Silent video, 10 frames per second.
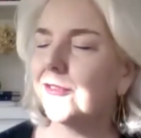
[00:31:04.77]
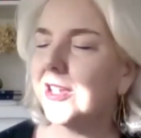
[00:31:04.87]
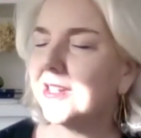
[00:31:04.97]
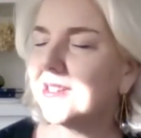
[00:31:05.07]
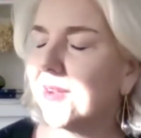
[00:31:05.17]

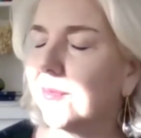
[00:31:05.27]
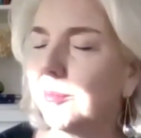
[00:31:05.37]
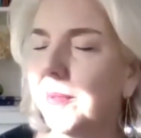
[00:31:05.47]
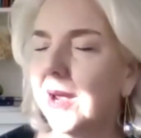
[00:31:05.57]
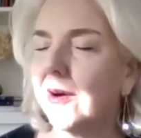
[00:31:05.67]
feet ever
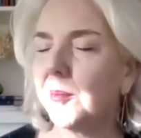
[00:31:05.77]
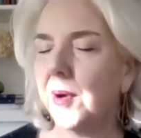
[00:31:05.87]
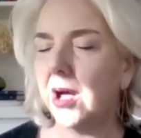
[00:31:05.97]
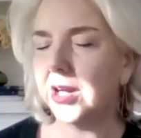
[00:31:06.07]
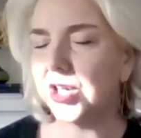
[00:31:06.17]
bare
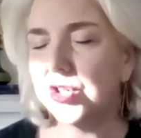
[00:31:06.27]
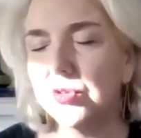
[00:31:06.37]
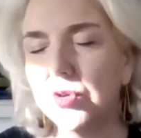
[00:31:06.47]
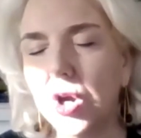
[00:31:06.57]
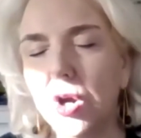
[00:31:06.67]
upon it? Do
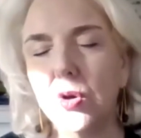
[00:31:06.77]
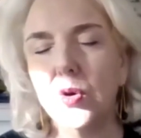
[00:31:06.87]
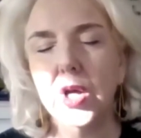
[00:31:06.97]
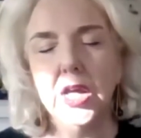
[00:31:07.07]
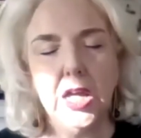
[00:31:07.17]
you
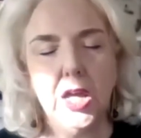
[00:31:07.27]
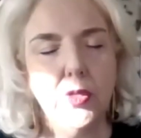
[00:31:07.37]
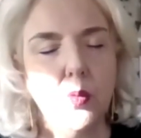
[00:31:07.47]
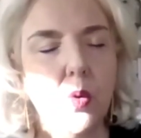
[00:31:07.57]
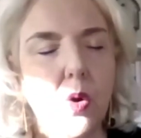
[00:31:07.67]
go in
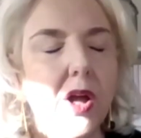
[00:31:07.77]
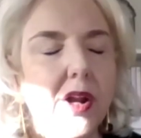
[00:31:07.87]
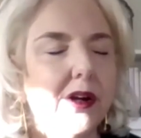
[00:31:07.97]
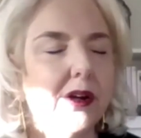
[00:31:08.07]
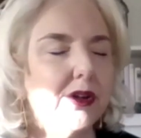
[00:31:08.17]
the
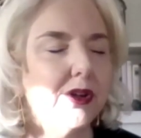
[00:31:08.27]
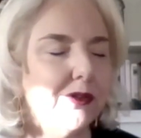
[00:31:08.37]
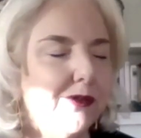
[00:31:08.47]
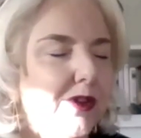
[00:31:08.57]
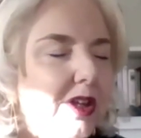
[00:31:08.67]
water? Do you
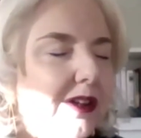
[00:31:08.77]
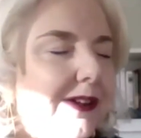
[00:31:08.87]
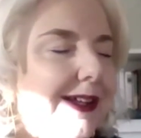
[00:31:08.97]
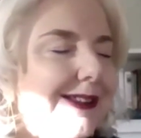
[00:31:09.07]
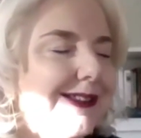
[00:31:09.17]

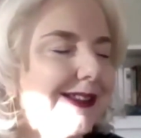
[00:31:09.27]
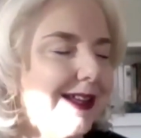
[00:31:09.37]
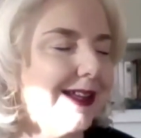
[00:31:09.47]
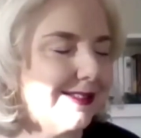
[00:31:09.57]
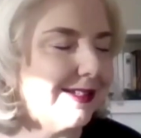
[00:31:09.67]
feel and
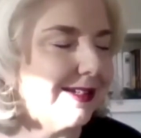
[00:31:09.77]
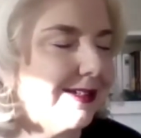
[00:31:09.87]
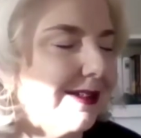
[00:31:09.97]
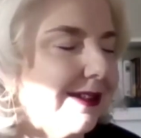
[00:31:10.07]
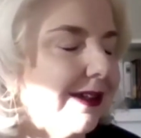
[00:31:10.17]
sense
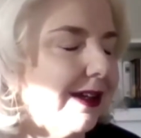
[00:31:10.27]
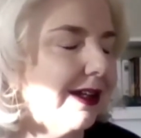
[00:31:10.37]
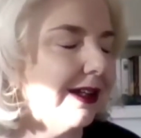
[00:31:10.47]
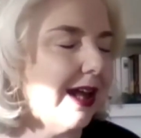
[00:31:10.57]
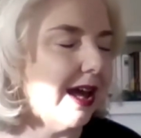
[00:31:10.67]
it
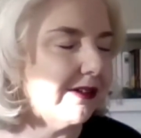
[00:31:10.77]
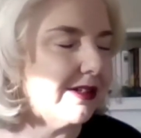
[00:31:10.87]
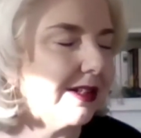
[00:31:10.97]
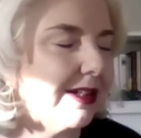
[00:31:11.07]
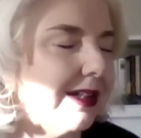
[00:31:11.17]
and allow
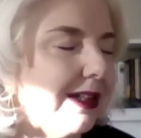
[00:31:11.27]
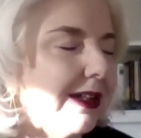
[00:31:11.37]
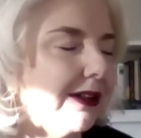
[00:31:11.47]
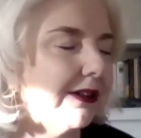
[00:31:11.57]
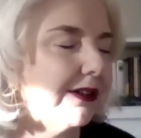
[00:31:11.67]
it to
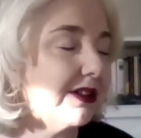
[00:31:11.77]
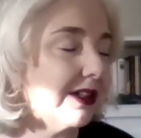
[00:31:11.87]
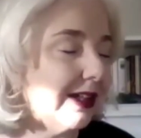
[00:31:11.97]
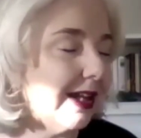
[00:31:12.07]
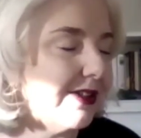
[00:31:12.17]
clear and to
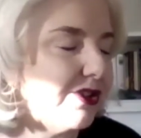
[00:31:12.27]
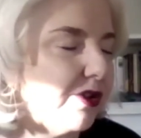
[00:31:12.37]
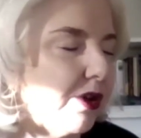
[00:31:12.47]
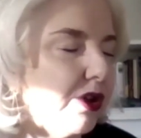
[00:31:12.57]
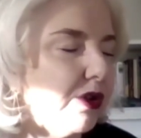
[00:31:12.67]
cleanse
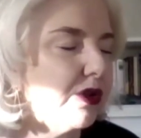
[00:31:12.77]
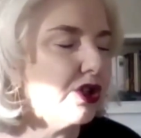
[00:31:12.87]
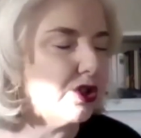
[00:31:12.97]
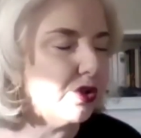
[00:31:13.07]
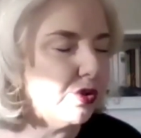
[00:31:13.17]
you? Are you
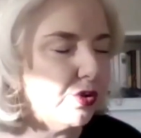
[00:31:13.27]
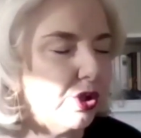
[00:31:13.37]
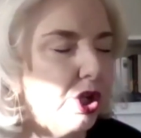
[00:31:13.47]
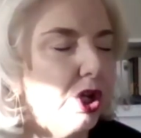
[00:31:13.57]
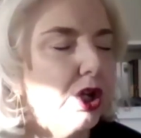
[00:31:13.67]

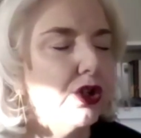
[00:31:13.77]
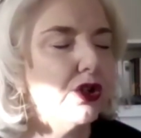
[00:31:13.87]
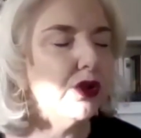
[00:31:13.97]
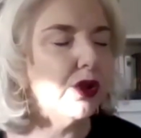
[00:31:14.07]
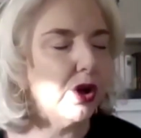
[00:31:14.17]
attuned
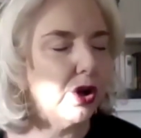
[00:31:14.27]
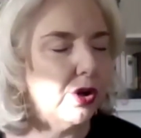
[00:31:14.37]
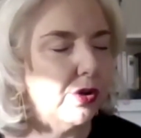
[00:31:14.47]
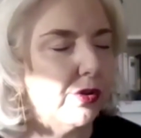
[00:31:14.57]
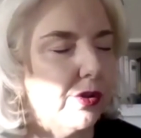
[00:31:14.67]
to the
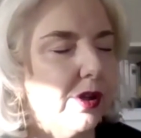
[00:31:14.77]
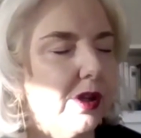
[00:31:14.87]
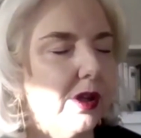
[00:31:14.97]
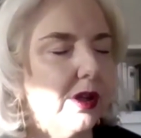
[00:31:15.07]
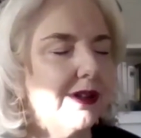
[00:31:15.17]
earth,
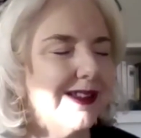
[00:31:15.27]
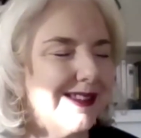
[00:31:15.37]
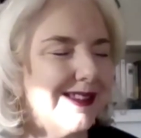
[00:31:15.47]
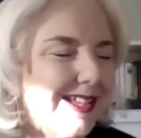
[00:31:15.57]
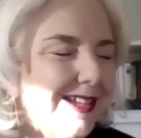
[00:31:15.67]
uh, to
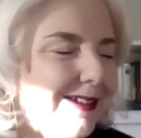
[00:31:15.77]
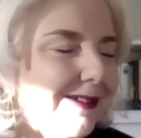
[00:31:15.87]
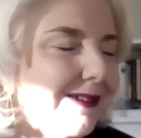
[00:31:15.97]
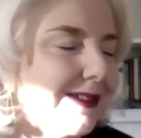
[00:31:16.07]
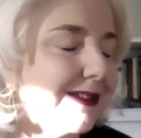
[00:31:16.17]
the
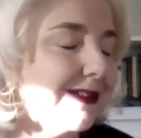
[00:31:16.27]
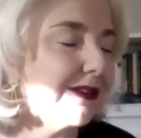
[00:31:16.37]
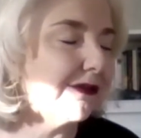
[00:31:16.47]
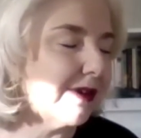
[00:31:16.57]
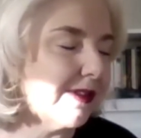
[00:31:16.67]
cycles, to
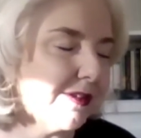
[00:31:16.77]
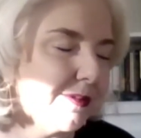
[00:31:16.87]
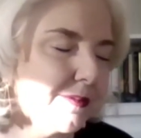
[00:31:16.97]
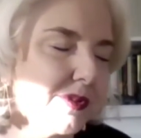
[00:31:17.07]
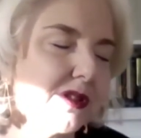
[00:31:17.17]
the
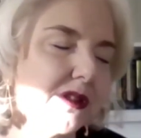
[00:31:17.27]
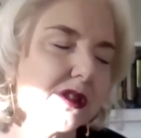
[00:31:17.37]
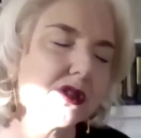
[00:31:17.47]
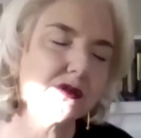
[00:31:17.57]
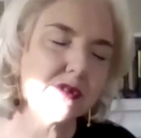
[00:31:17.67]
rhythms, to
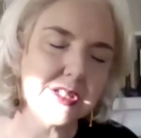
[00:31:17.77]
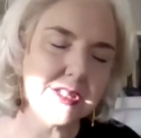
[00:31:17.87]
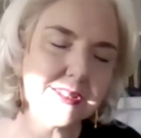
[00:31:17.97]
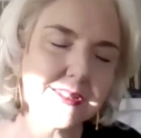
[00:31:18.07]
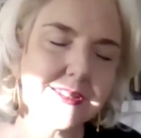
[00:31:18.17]
the
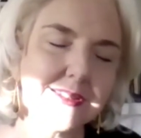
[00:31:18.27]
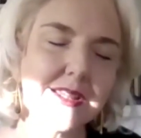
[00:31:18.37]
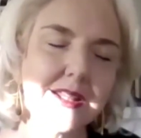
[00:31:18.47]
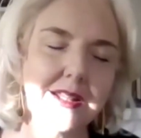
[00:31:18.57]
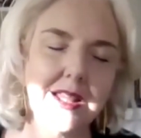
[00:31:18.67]
trees, the
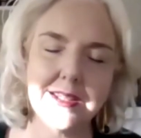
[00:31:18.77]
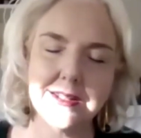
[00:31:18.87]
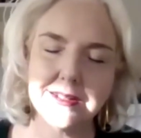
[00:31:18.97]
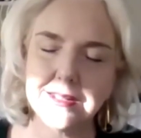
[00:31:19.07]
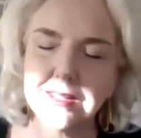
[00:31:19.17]

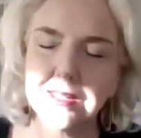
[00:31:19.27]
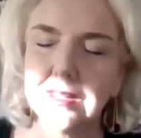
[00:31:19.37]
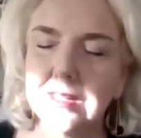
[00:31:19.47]
sunlight, uh,